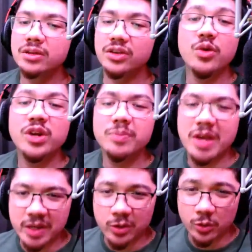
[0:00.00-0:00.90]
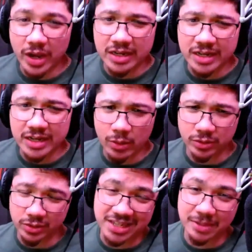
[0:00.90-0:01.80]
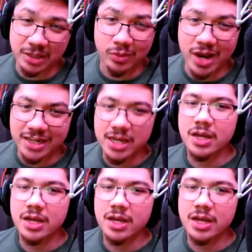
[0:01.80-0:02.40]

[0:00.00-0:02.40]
going to make me create a character or something, right?